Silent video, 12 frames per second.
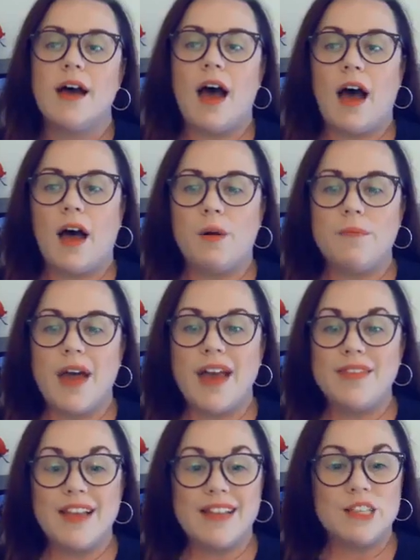And
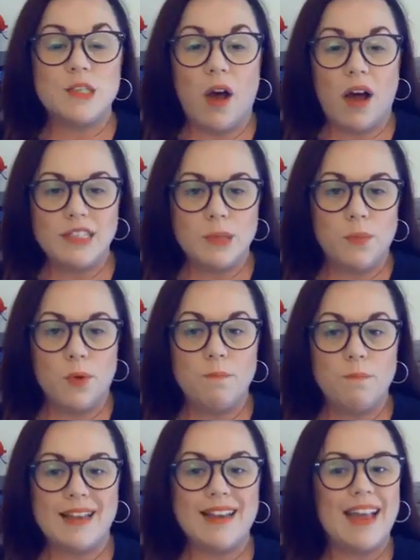then it's possible,
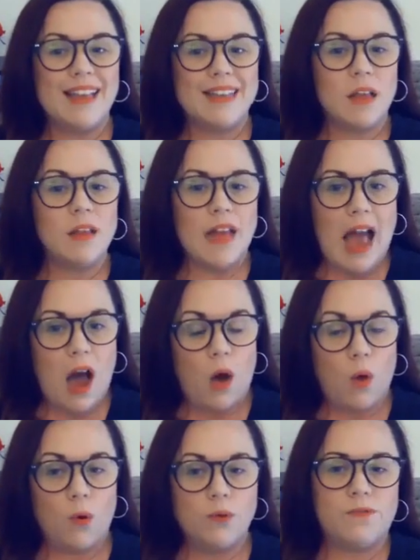Medicaid is
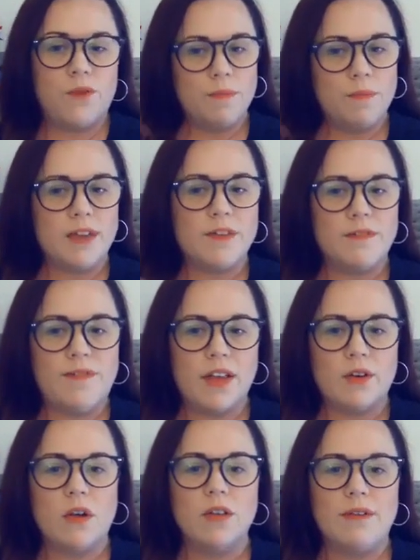allowed from like the
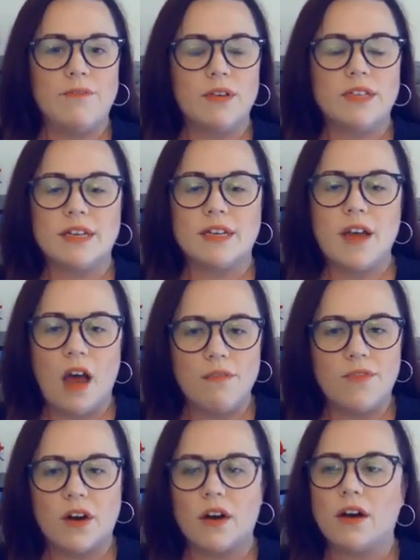federal level to
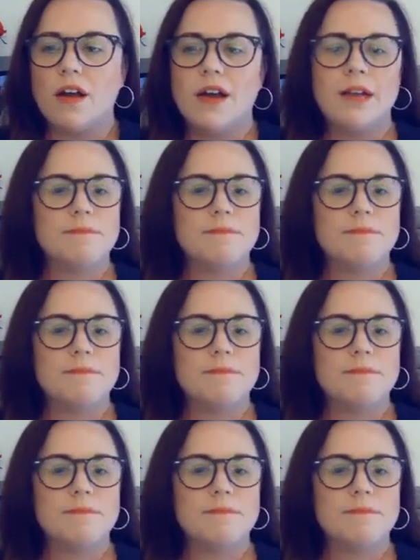cover